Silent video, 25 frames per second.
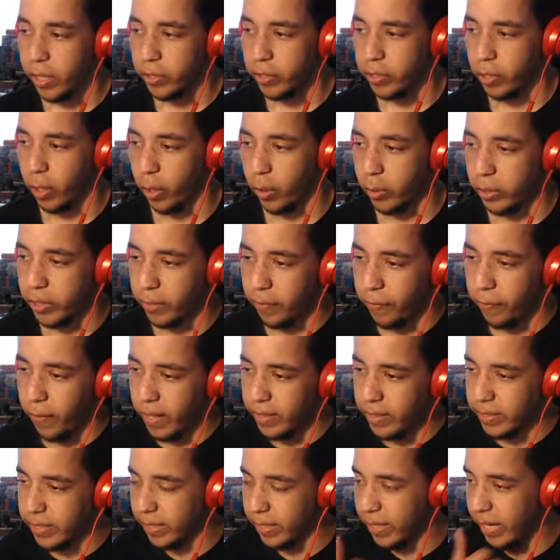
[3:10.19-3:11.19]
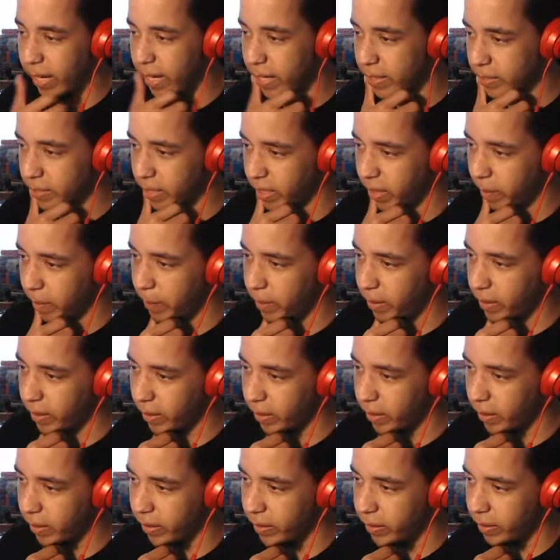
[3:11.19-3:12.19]
So defense, again, is going to be
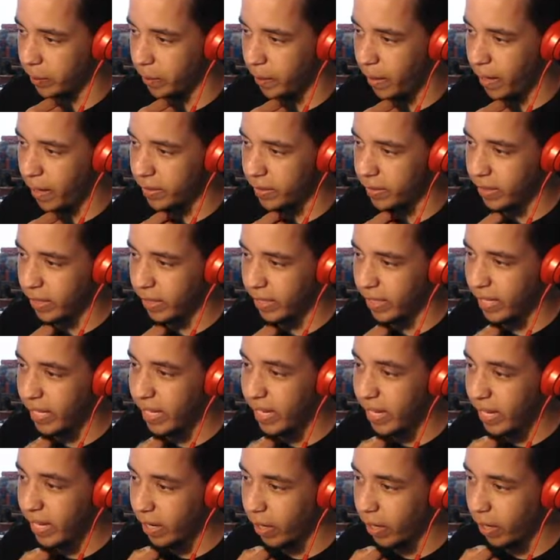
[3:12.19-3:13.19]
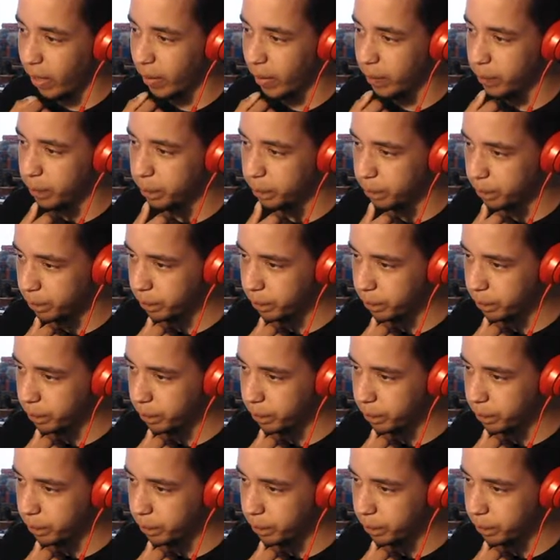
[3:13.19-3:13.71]
the main thing here.